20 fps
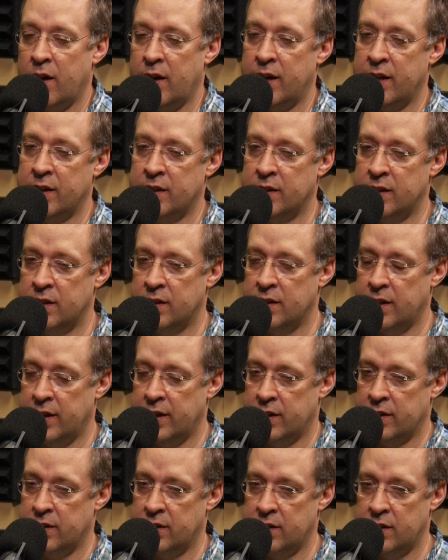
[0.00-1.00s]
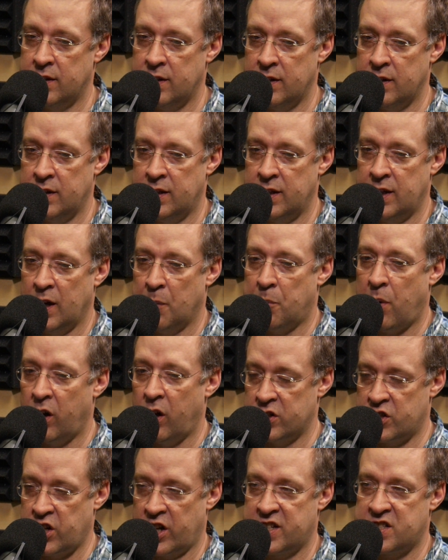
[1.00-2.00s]
in in the
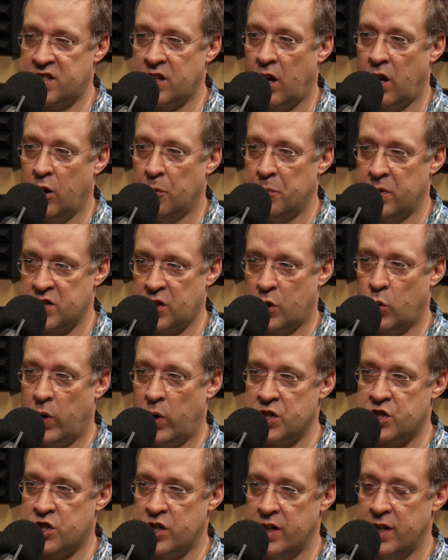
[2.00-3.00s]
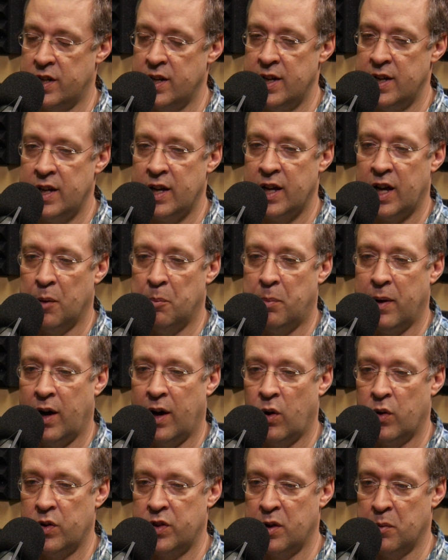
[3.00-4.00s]
apologetics column, there's a question
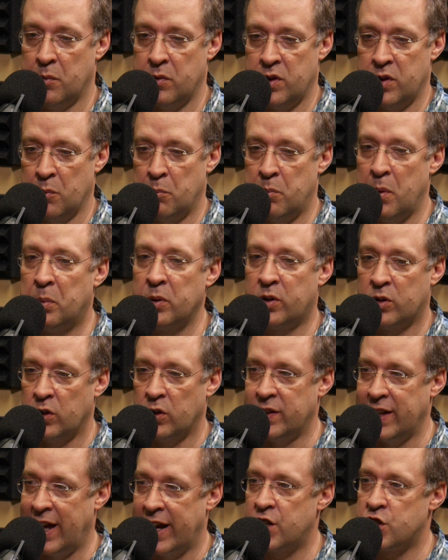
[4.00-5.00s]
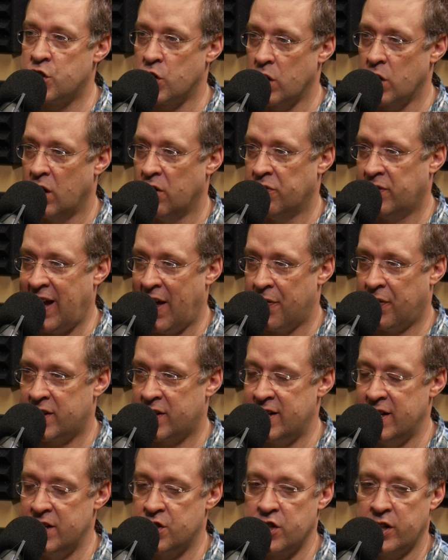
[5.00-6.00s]
about the, the biblical nature of Catholic
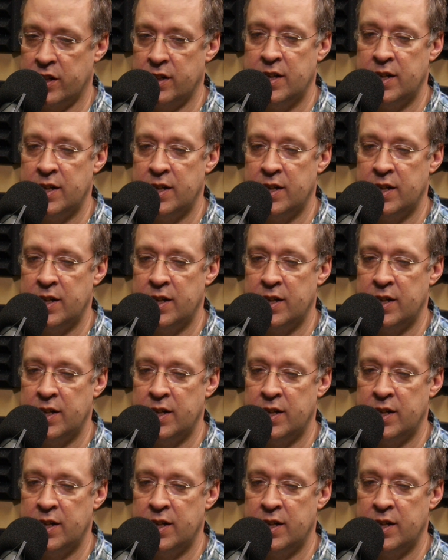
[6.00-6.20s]
teaching,